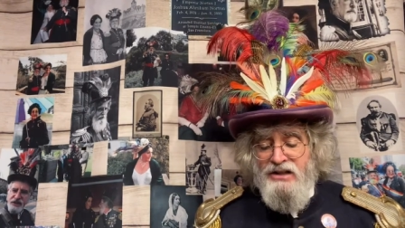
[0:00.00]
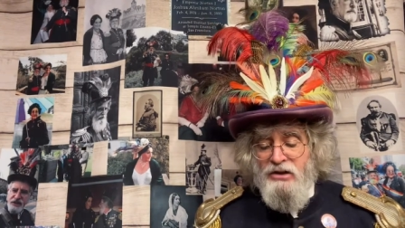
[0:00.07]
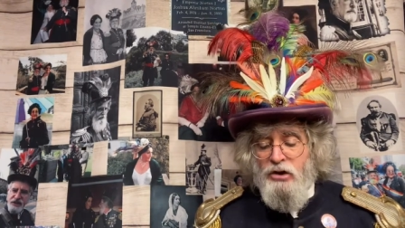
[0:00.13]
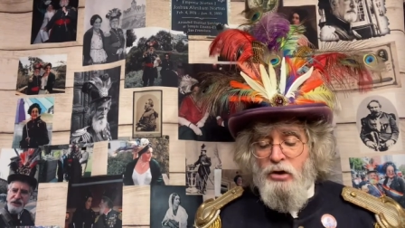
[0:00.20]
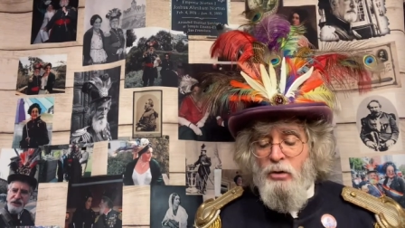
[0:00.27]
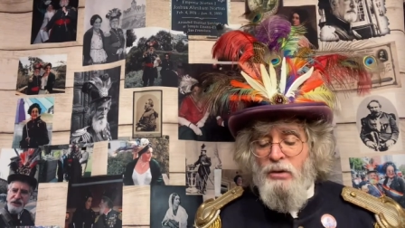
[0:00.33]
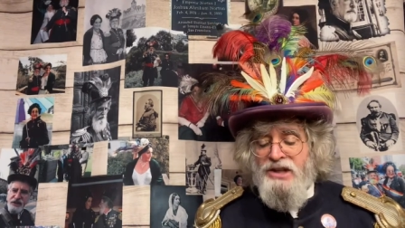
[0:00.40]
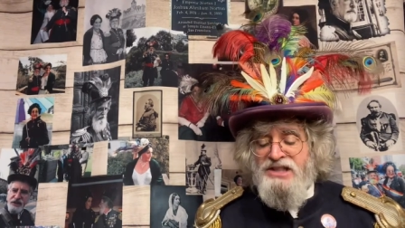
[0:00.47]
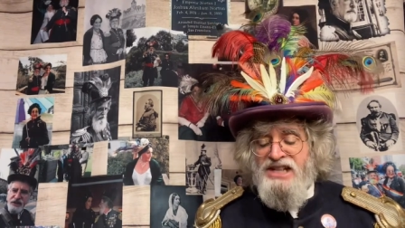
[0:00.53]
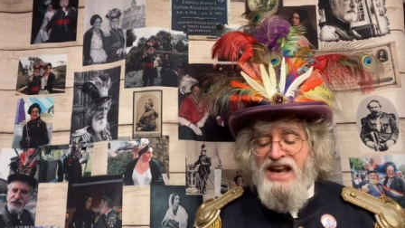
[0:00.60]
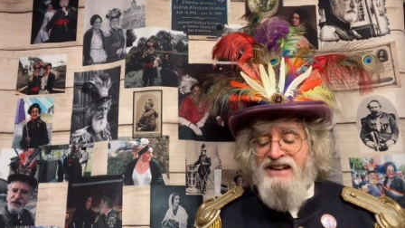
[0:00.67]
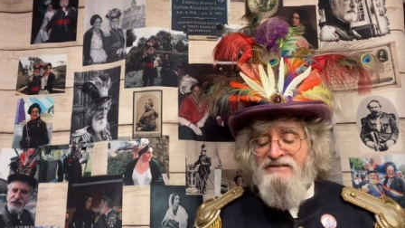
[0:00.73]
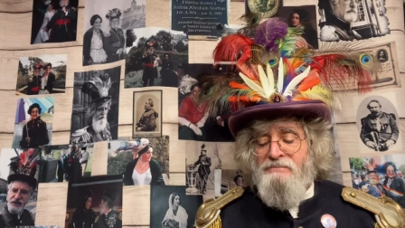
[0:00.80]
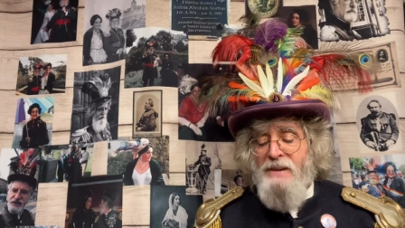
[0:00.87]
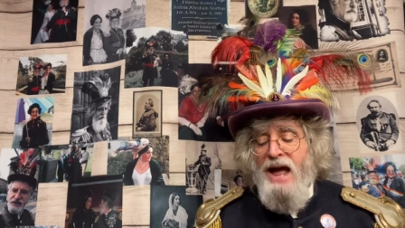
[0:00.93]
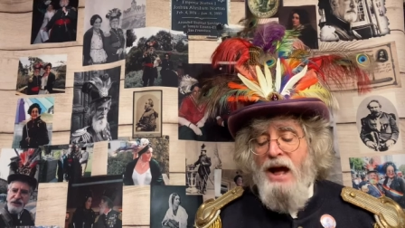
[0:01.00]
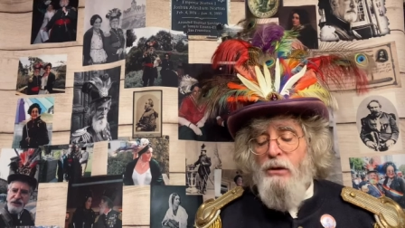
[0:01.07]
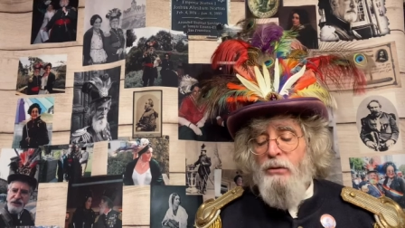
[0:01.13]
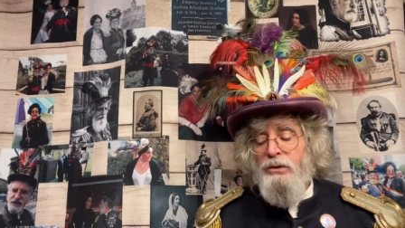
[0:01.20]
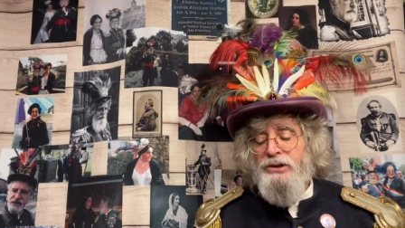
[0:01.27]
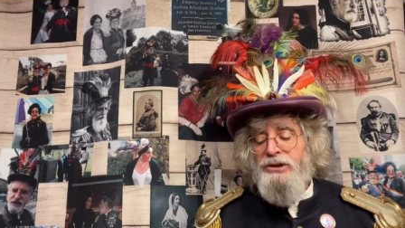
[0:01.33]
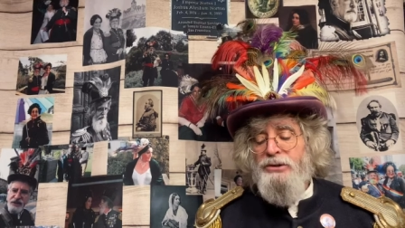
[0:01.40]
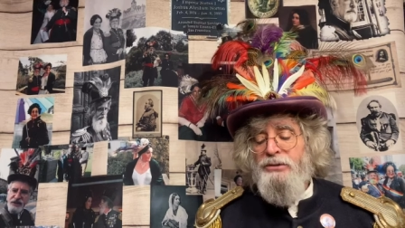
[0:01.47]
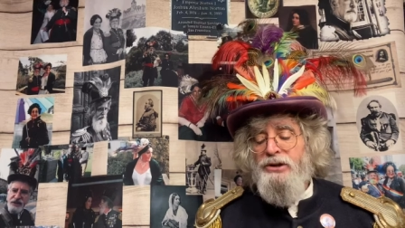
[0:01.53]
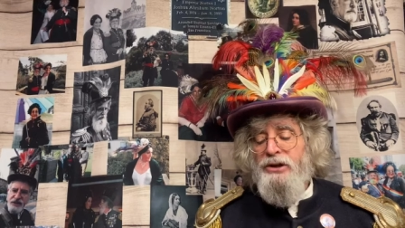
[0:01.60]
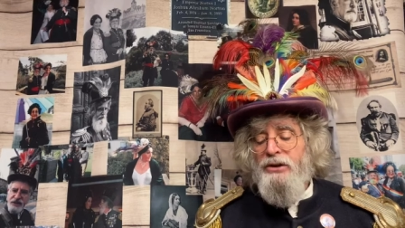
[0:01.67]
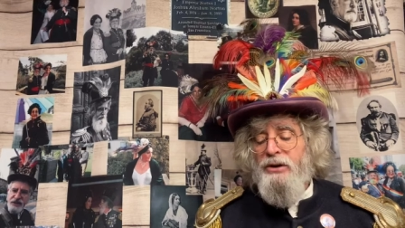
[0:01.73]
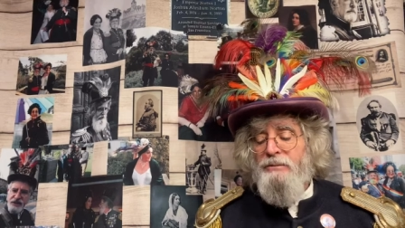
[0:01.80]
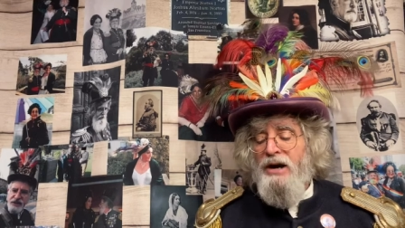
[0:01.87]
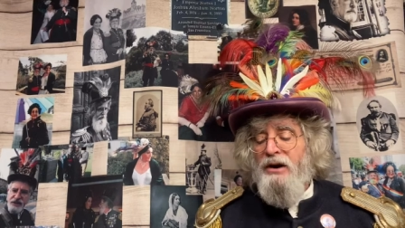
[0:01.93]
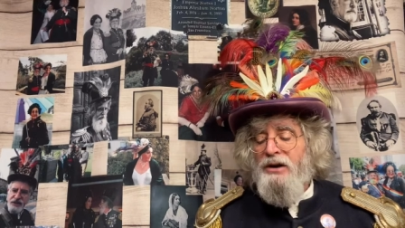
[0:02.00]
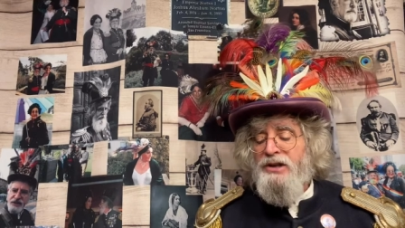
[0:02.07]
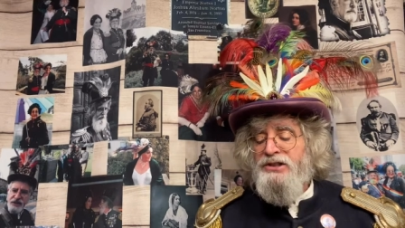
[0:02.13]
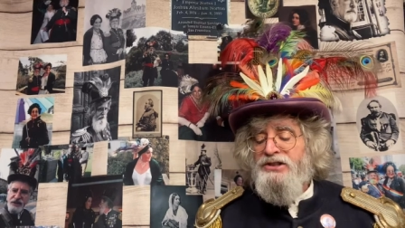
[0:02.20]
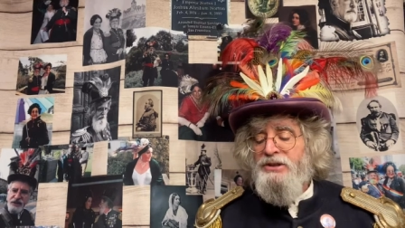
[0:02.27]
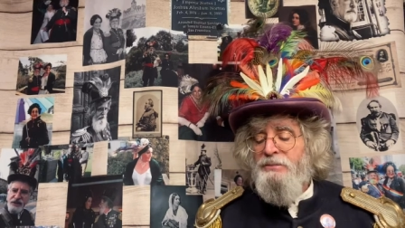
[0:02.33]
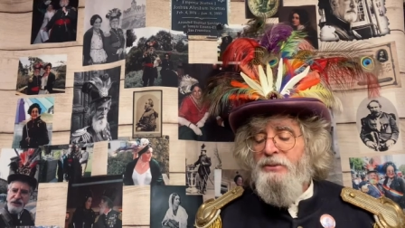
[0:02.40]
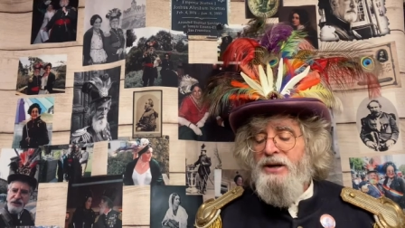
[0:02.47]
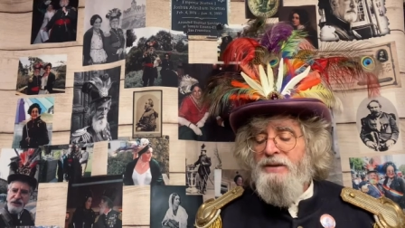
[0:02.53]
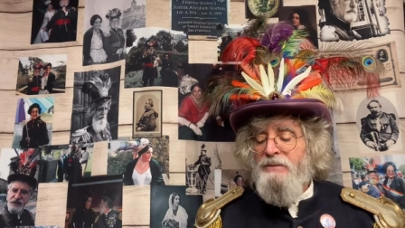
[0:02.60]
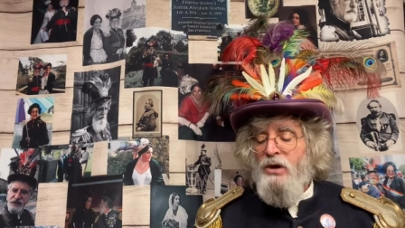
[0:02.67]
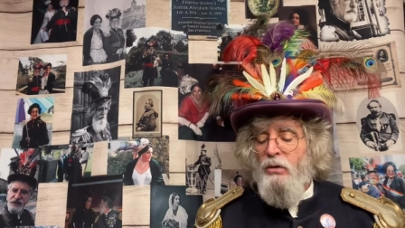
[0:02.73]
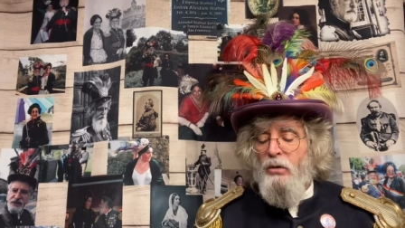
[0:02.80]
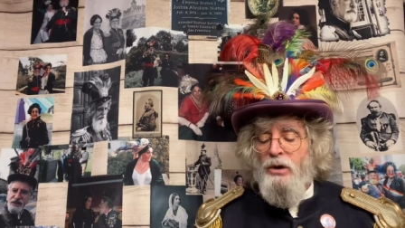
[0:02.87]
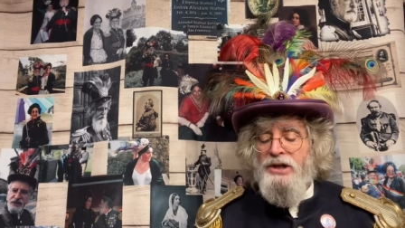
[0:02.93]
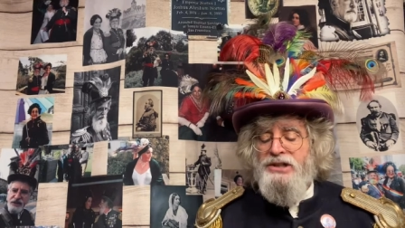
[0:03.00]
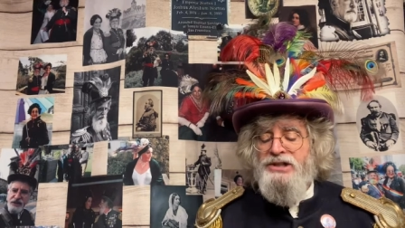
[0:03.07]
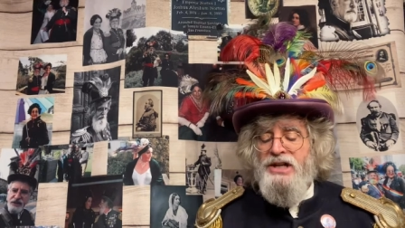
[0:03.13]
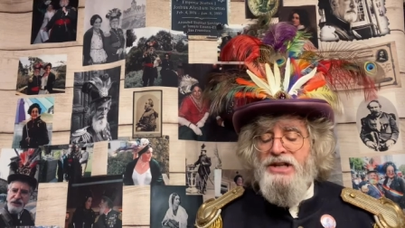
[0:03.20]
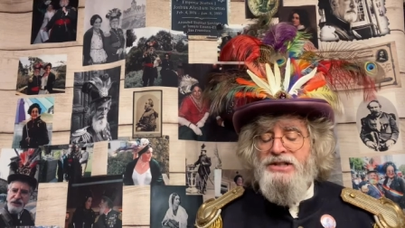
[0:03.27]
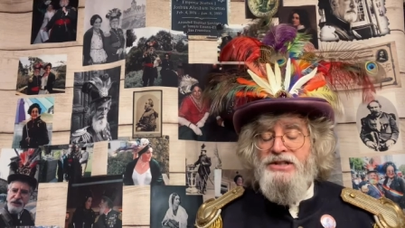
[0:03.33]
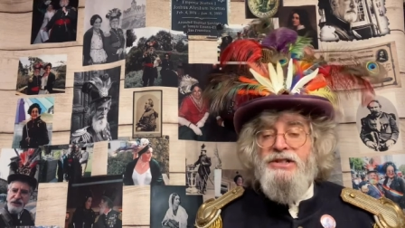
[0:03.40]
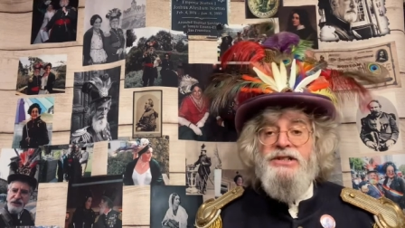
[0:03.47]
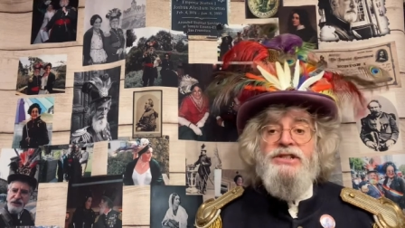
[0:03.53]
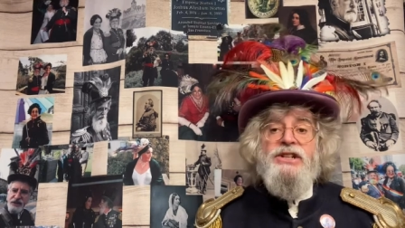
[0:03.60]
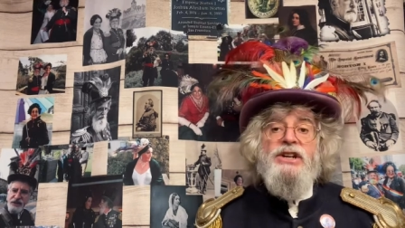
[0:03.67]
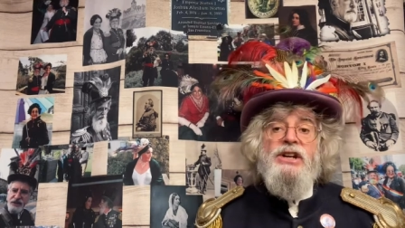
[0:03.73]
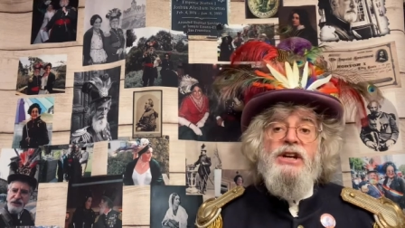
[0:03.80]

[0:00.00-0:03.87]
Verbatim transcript: Lewis F. Powell Jr., American Supreme Court Justice.